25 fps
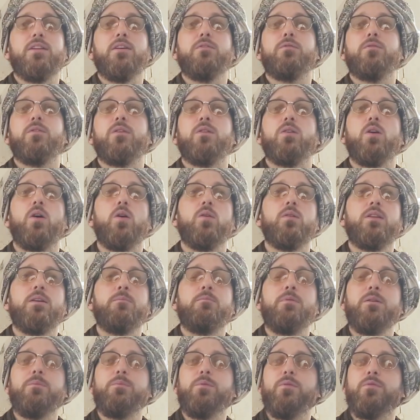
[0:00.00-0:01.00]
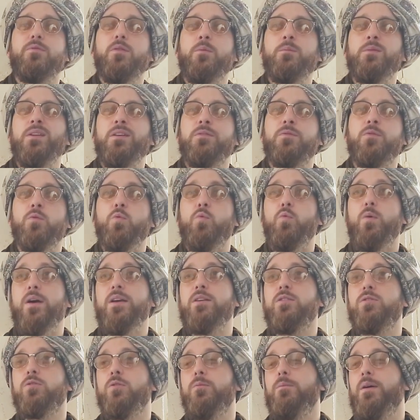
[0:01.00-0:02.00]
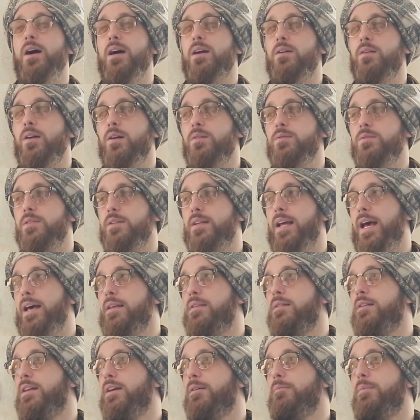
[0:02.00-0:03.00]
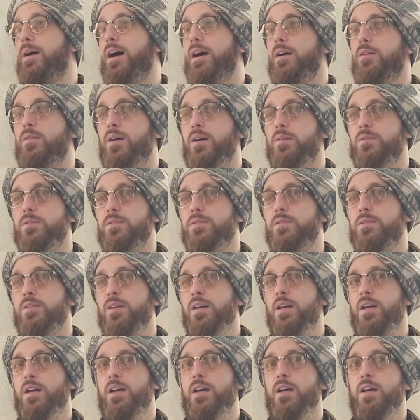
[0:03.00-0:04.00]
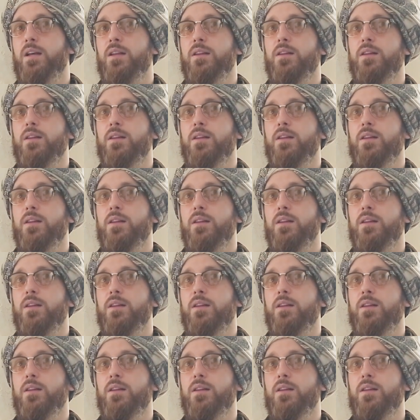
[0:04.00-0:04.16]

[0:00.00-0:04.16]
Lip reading: have not only people from different racial backgrounds and ethnic backgrounds,